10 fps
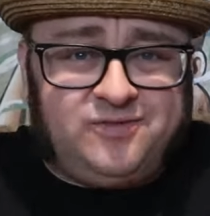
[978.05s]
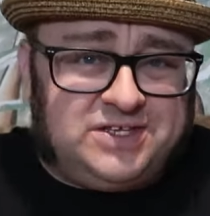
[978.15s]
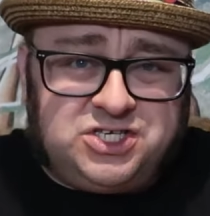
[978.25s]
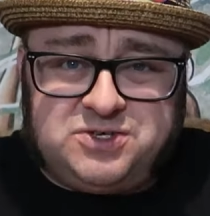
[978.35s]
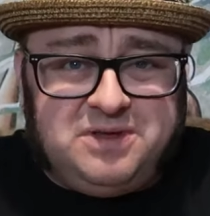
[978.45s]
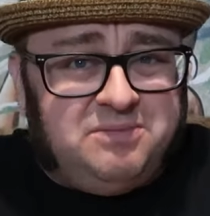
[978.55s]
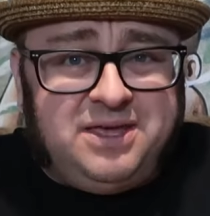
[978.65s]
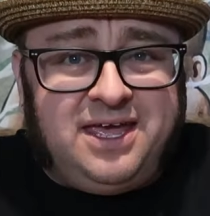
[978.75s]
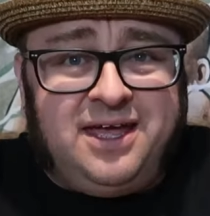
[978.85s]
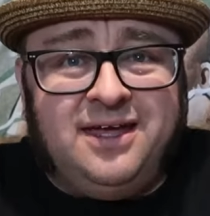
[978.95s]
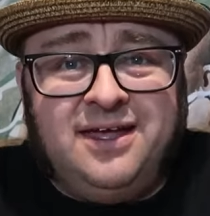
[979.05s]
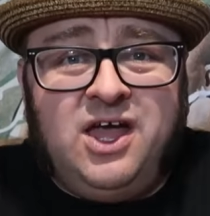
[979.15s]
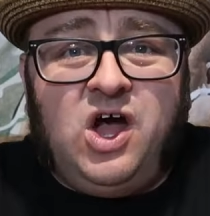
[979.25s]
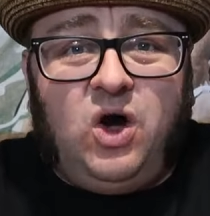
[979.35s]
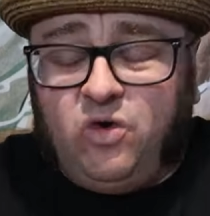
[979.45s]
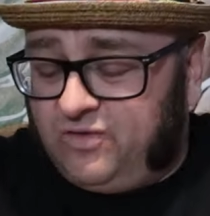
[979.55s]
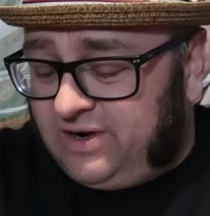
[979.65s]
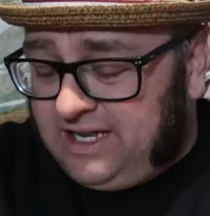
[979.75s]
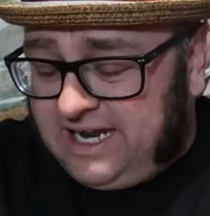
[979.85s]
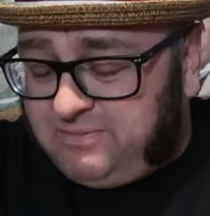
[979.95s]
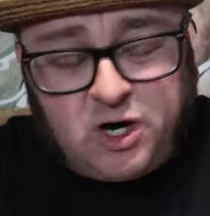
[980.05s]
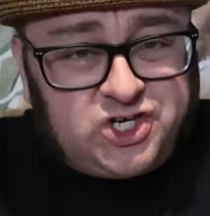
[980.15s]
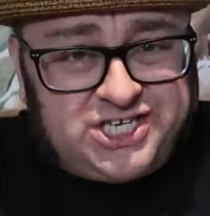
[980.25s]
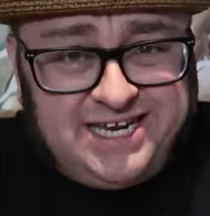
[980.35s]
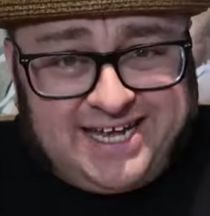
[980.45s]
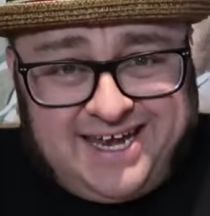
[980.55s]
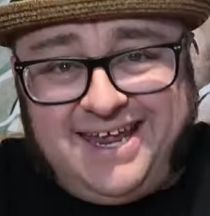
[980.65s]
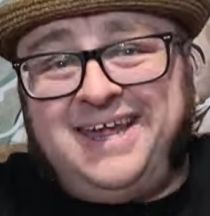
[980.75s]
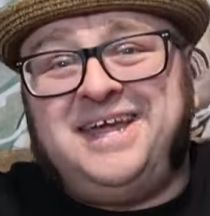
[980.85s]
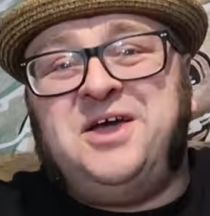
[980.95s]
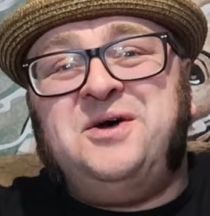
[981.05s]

or if it's just me being overly persnickety.